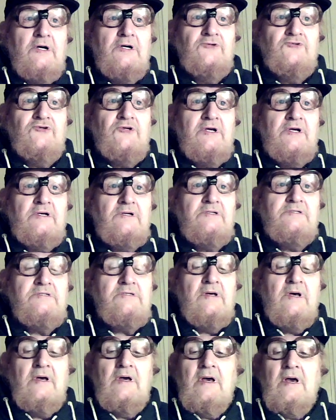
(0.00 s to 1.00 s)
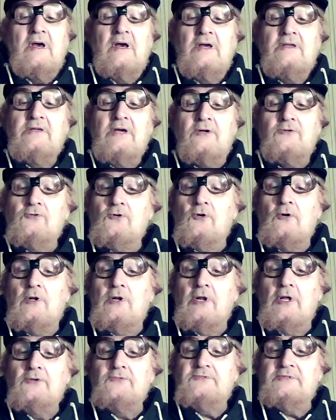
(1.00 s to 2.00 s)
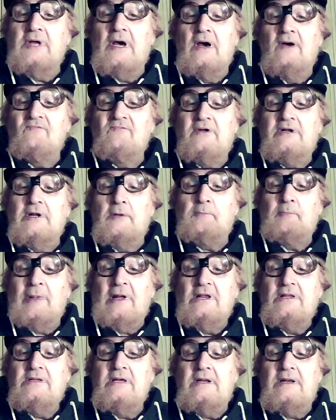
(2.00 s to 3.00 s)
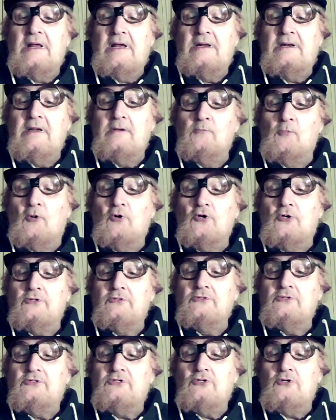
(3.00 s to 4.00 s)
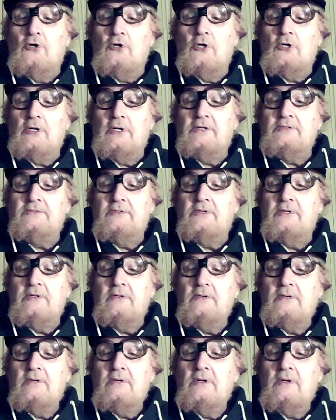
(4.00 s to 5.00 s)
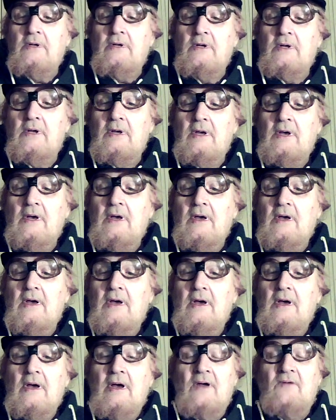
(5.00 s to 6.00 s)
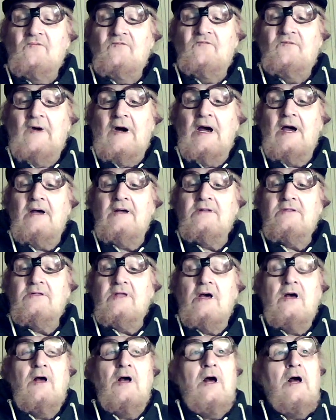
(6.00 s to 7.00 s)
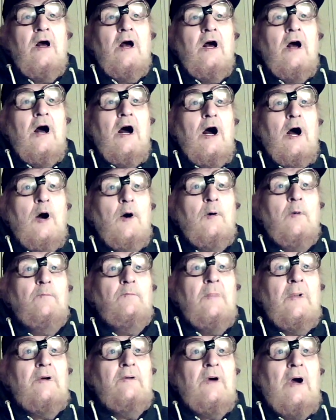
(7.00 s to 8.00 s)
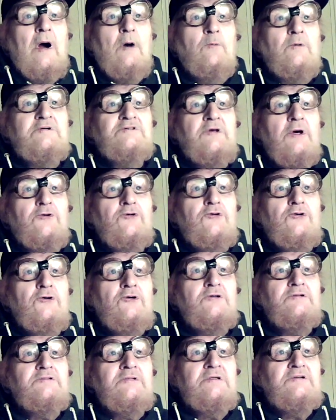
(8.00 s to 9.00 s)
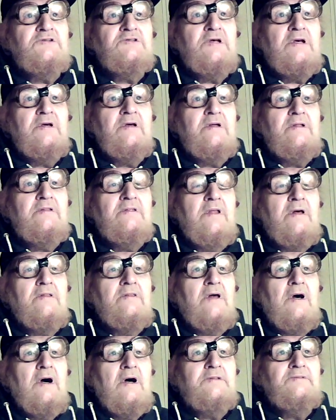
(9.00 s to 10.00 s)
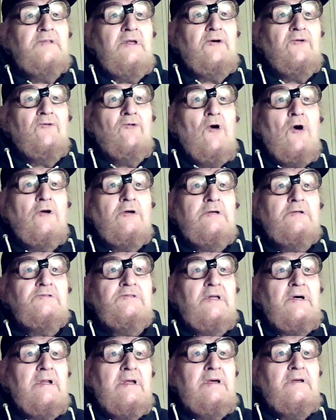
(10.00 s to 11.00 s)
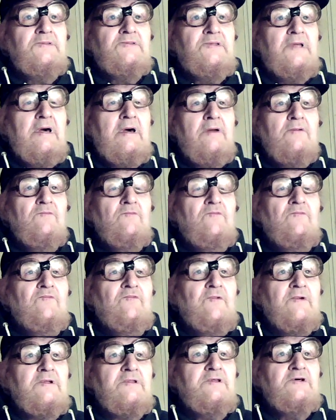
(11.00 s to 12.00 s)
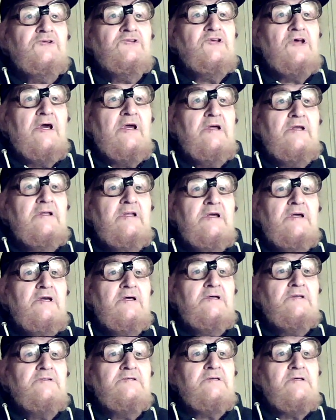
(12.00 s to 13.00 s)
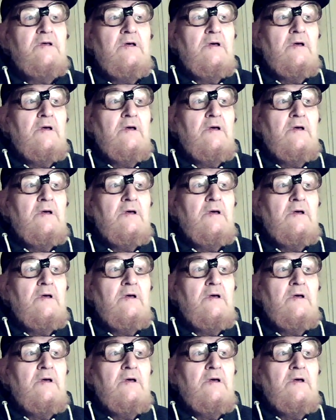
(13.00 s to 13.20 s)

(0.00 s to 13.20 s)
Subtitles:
countries. You're not allowed to have an opinion anymore in Scotland. In fact, I was accused of saying a derogatory term for the Chinese,